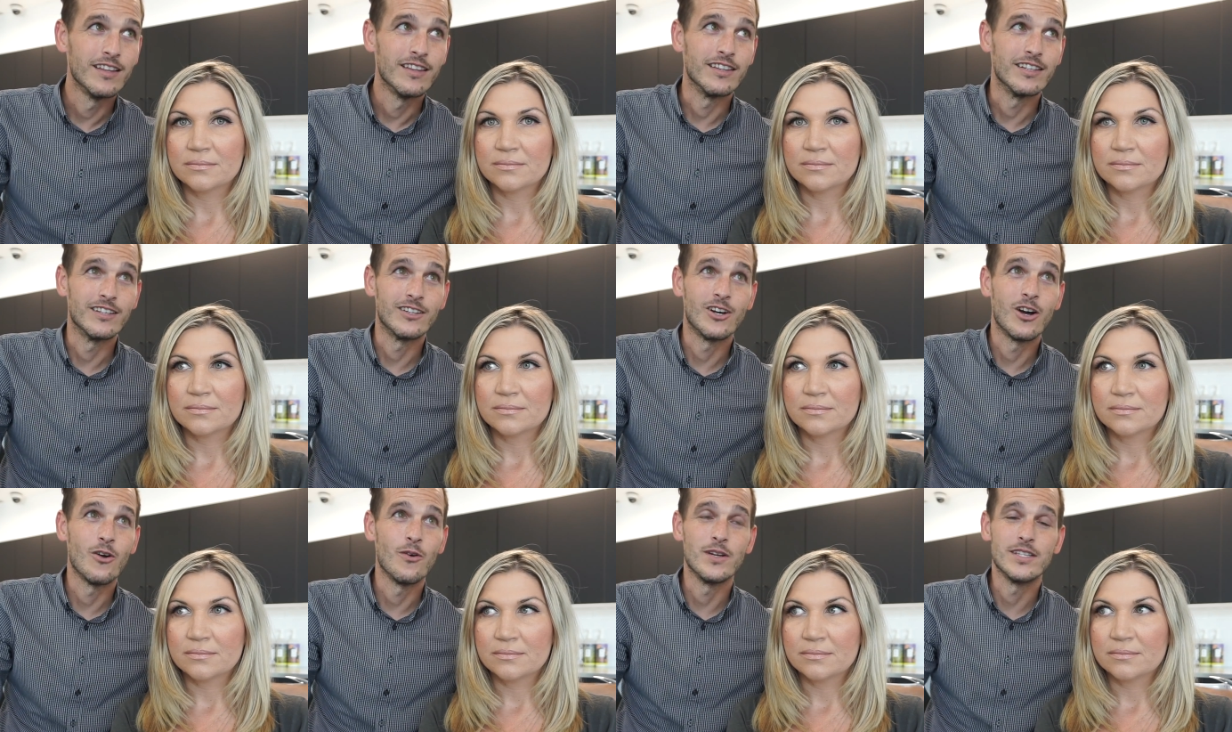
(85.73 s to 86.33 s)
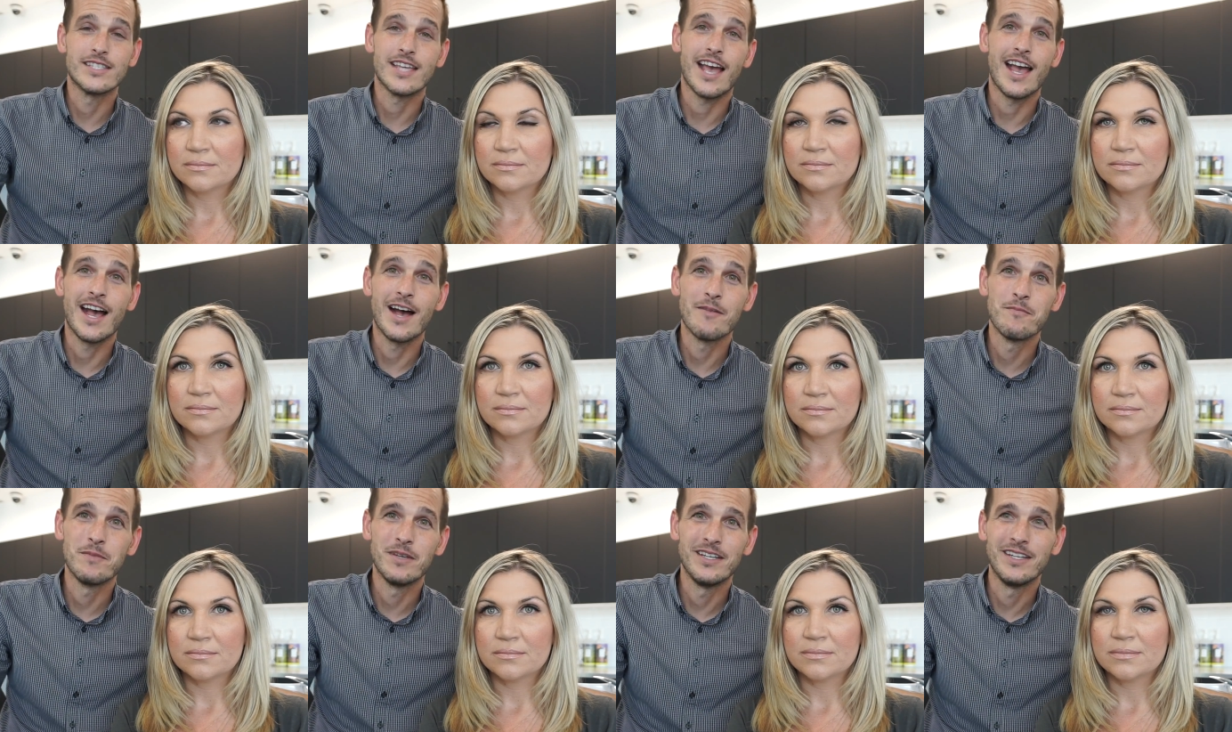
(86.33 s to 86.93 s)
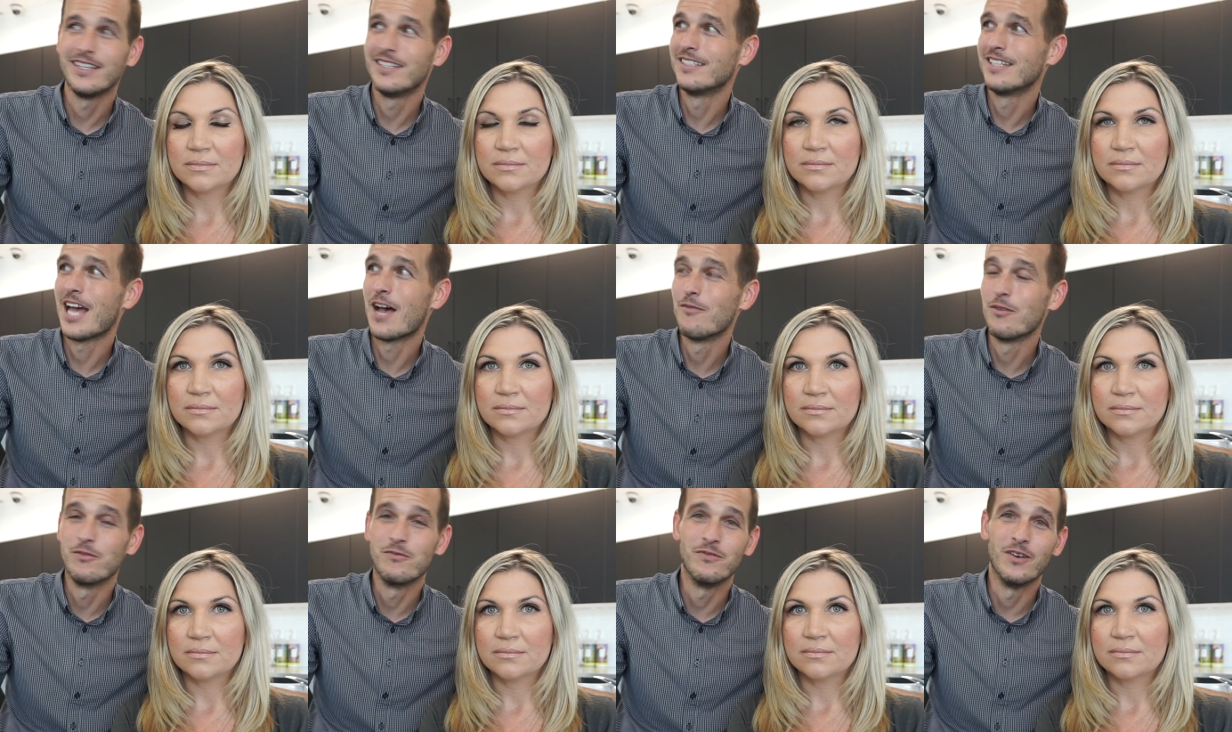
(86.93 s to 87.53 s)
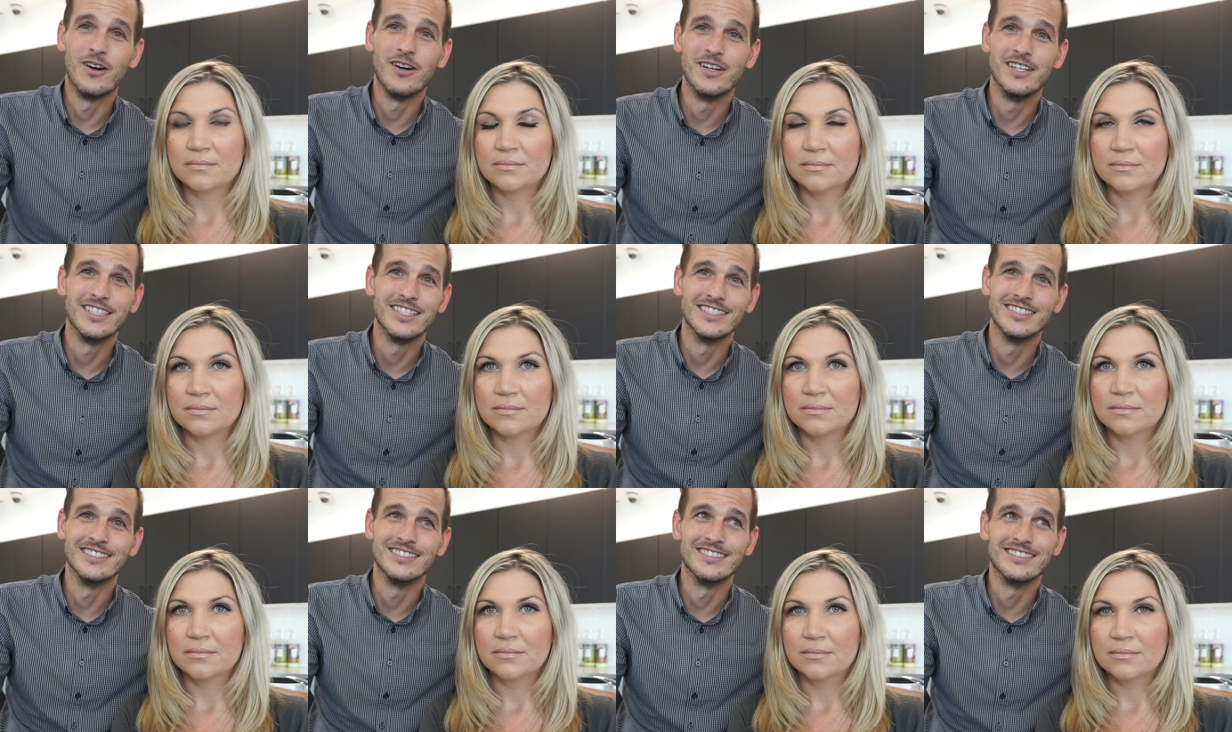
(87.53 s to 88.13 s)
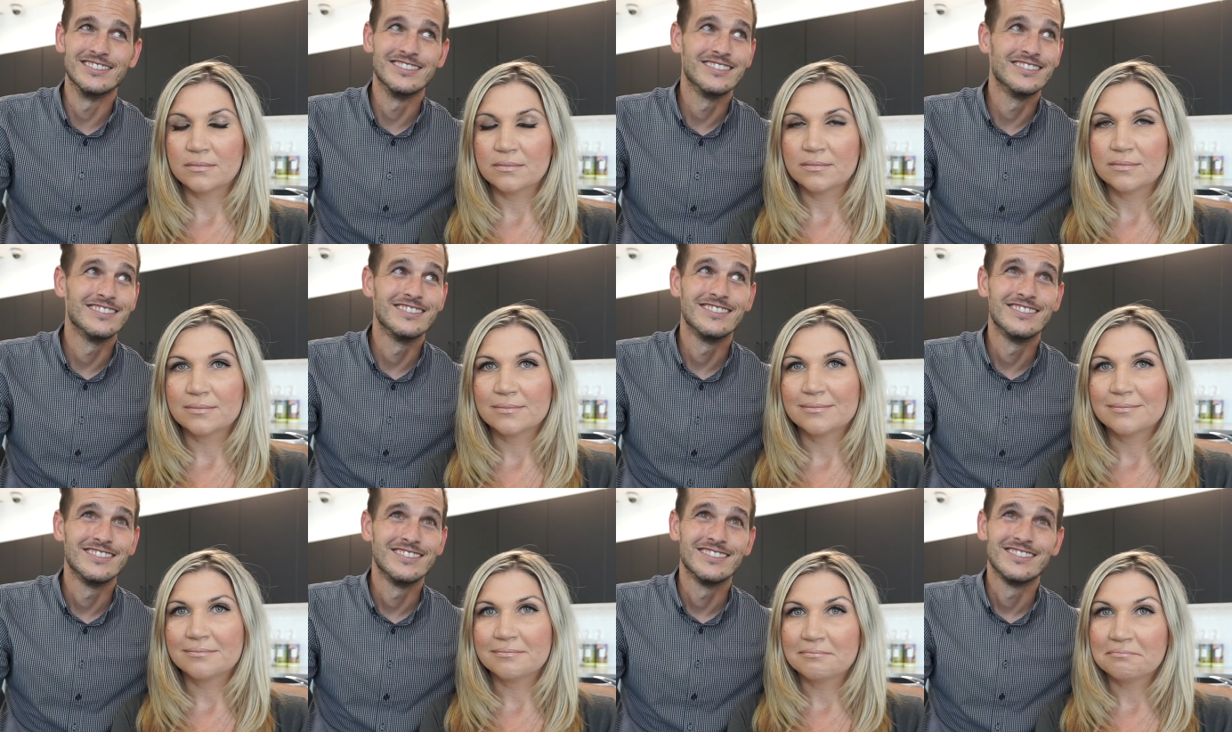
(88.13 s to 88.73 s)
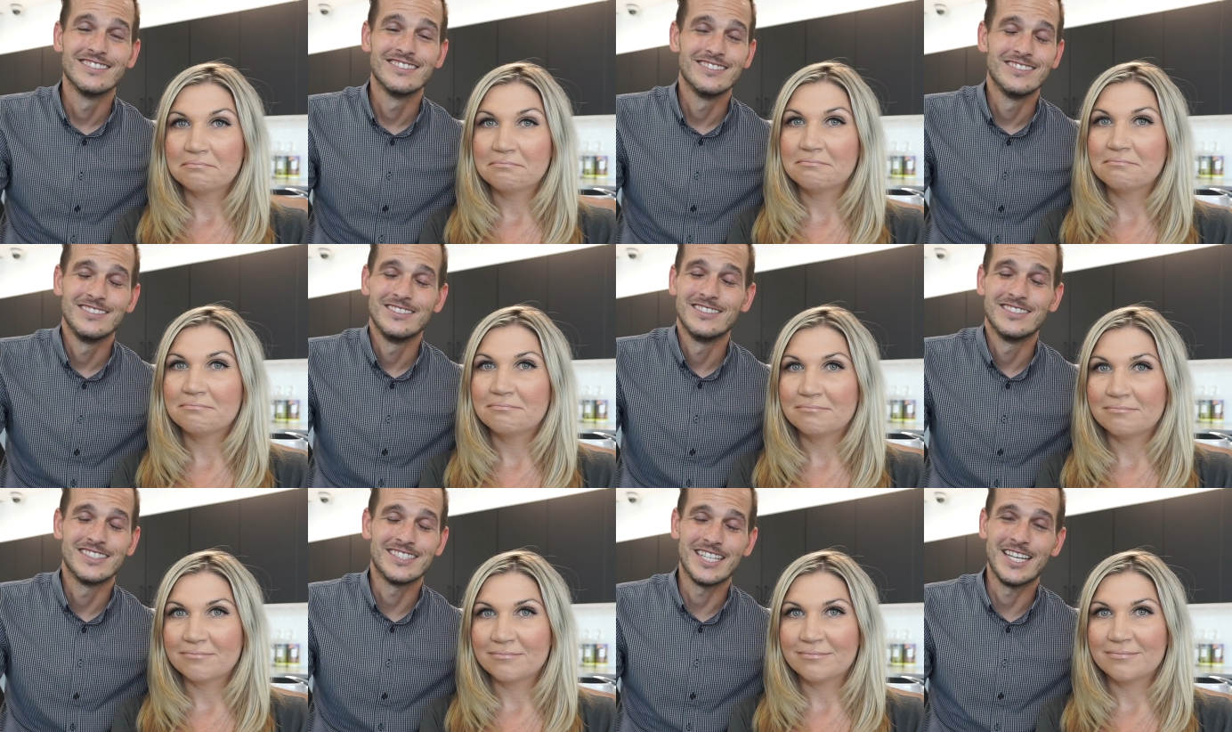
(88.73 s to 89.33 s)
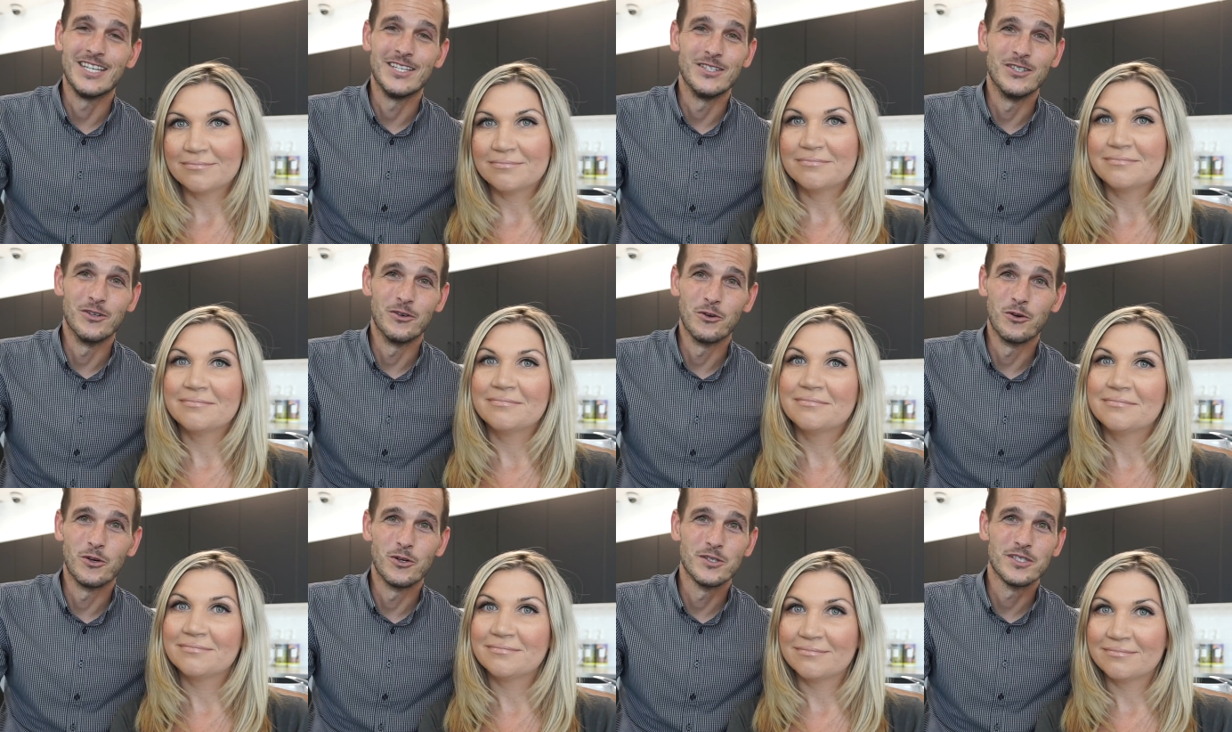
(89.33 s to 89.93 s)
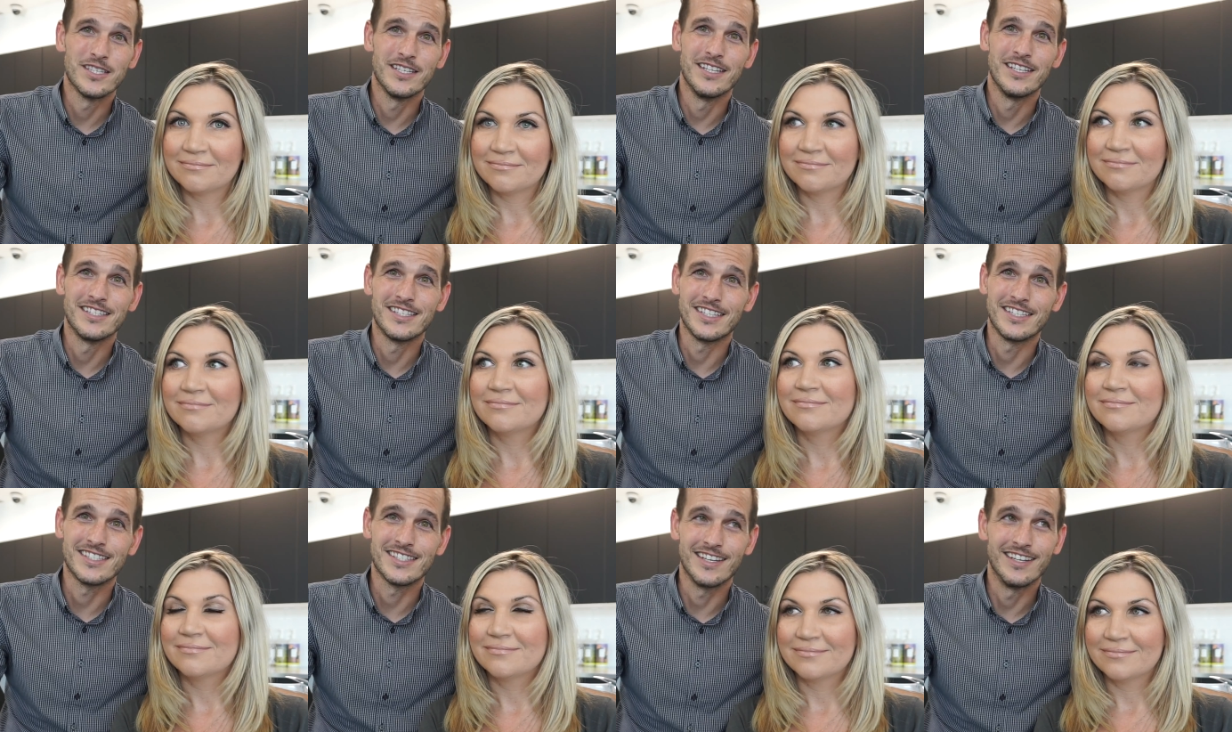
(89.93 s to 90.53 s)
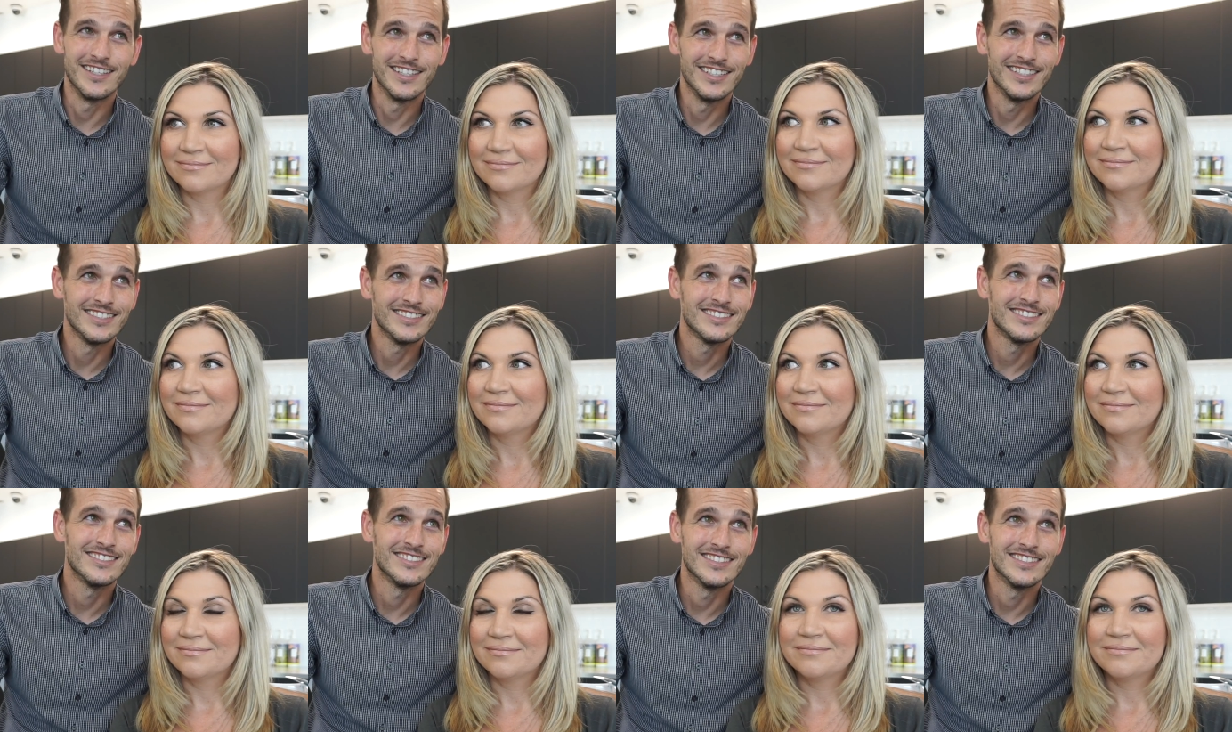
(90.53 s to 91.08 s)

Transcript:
Speaker 1: that are always happy and having fun and indoors and it's exciting.